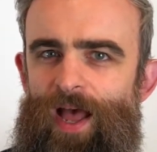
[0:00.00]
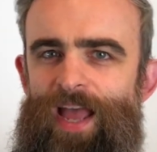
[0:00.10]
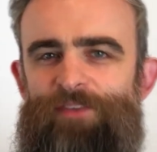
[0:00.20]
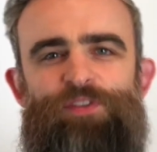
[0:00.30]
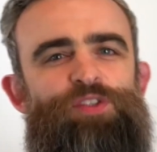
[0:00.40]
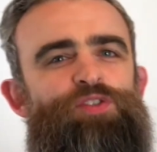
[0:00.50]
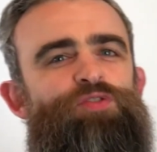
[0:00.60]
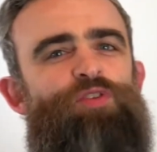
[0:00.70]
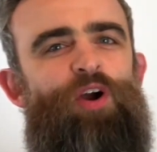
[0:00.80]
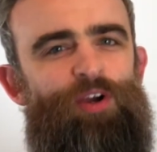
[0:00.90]
I have
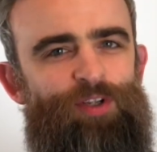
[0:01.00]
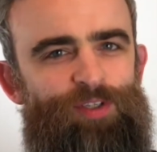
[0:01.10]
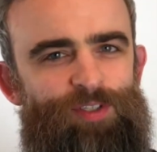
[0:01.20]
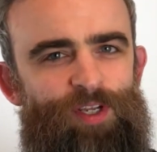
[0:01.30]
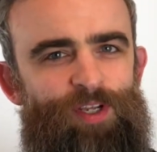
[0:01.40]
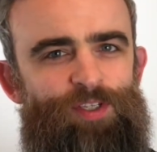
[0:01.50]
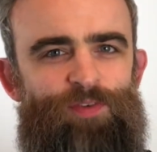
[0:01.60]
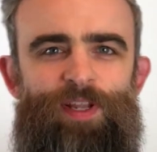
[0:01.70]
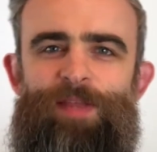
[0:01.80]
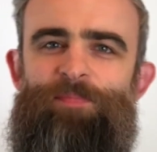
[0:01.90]
struggled to
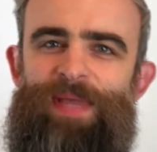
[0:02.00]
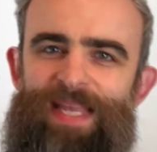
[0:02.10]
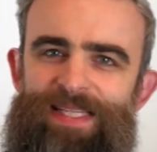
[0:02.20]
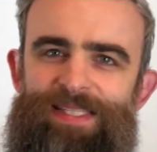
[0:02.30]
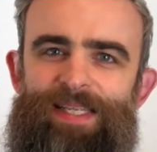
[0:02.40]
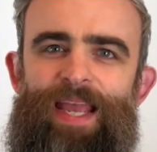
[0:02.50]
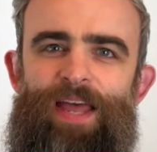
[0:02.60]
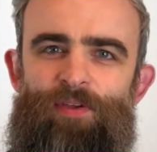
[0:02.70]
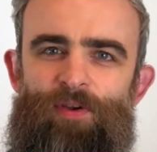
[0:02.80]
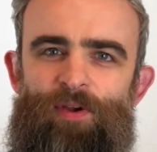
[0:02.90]
really piece
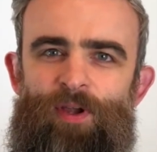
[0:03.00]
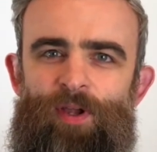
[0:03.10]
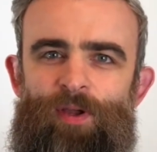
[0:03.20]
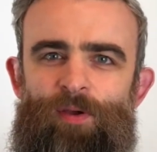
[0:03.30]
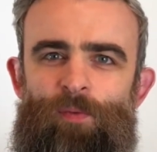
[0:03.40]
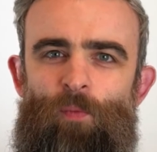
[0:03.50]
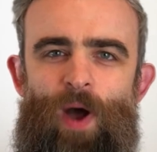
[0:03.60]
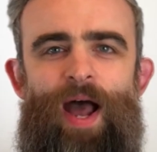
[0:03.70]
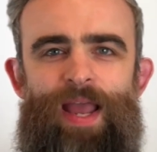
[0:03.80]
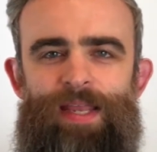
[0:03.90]
together
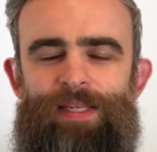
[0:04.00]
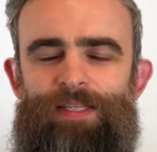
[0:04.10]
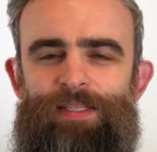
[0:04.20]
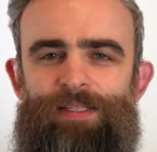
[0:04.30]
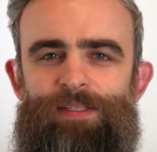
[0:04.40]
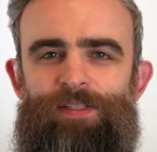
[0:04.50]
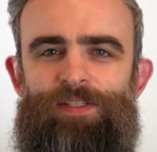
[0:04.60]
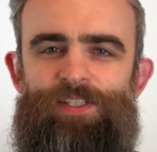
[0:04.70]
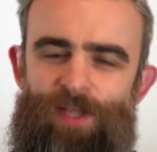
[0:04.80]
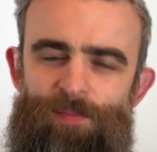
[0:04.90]
why
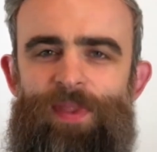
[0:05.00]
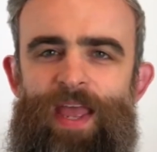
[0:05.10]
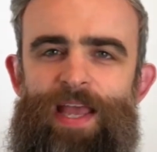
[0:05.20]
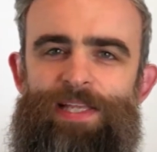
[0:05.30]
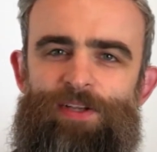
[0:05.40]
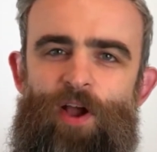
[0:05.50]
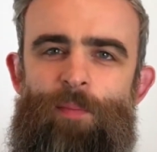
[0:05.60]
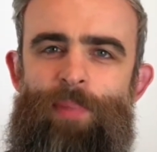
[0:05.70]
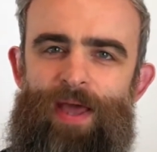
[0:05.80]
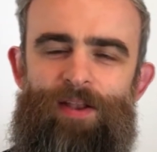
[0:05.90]
some days
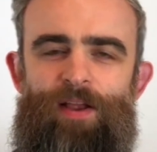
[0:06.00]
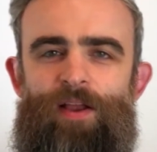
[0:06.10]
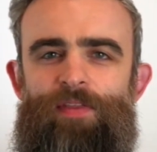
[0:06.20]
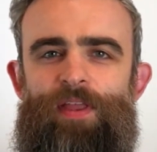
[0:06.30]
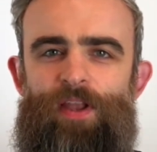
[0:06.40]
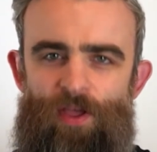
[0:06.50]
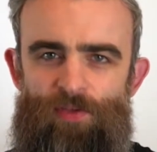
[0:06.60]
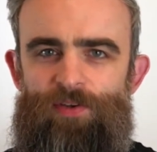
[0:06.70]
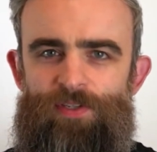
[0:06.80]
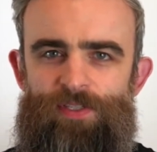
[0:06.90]
are better than
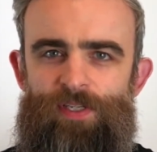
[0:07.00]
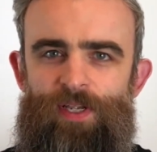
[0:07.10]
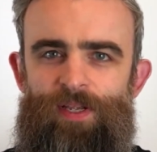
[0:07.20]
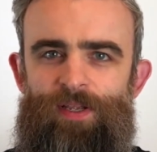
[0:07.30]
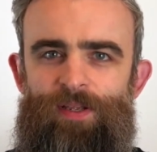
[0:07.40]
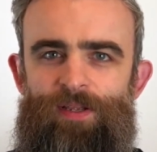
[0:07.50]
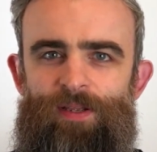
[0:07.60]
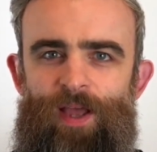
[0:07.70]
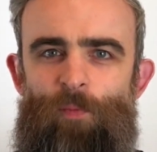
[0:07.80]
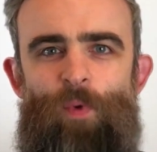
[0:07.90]
others,
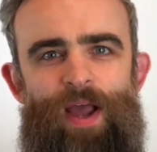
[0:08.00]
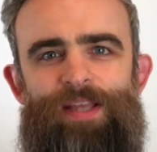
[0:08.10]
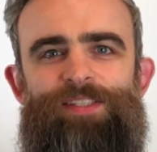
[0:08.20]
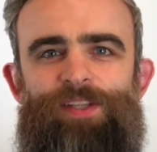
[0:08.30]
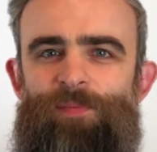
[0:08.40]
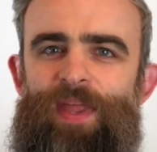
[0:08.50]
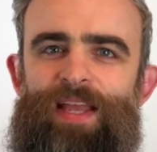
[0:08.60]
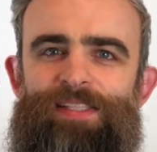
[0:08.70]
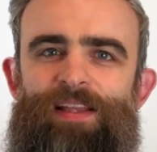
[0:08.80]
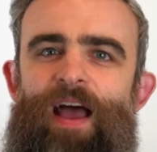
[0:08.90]
and why some
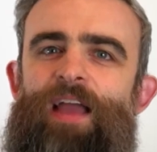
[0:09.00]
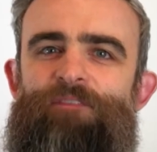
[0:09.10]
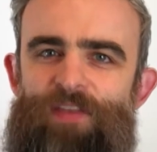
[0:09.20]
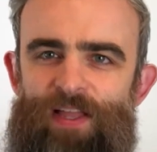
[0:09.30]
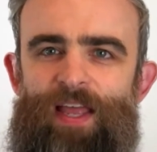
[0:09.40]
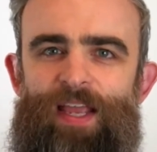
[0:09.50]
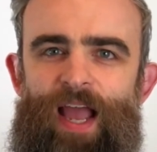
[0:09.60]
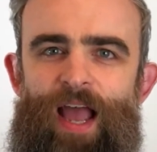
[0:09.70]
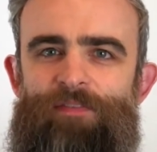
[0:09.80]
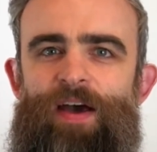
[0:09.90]
days I feel like
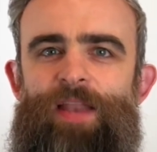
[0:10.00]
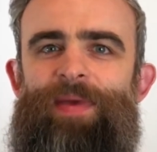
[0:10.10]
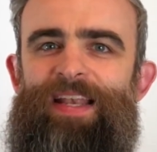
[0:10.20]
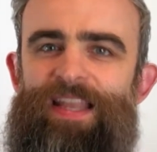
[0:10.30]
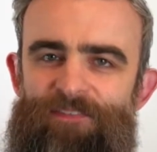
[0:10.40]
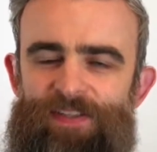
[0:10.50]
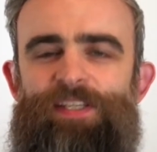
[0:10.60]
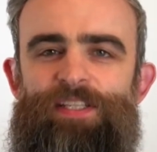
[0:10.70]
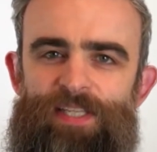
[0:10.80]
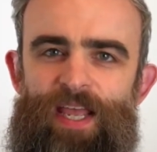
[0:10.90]
I've had a
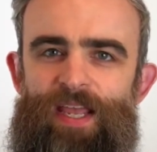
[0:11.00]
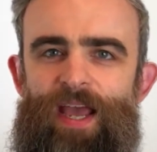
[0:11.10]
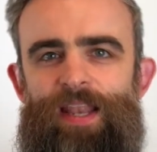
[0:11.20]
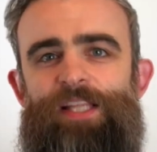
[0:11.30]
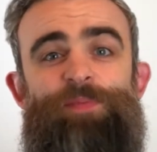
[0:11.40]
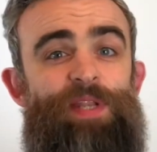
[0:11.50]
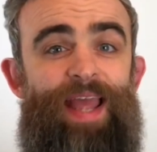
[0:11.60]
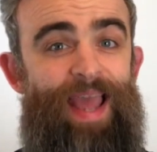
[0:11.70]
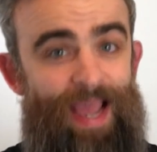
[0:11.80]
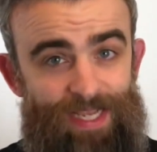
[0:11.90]
magnificent day and it's been
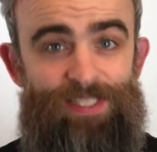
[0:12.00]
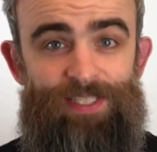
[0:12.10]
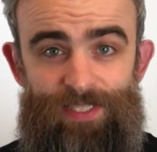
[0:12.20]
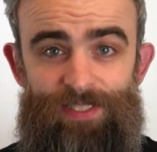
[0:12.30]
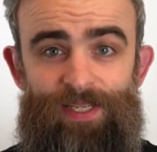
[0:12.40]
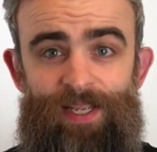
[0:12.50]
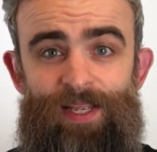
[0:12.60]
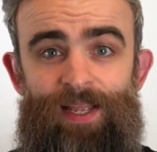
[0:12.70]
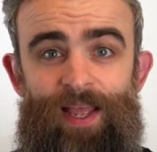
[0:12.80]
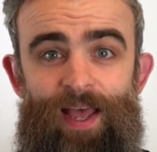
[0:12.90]
excellent
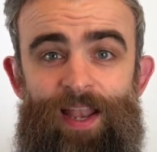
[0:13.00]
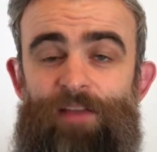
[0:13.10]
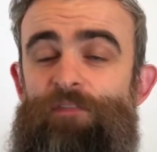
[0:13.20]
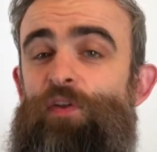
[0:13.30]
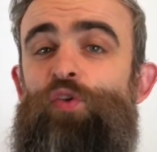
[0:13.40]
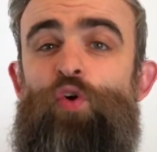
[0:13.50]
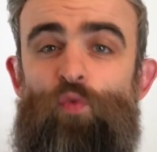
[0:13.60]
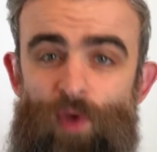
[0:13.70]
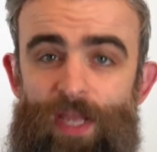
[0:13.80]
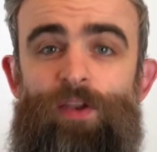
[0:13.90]
and I feel
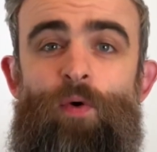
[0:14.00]
great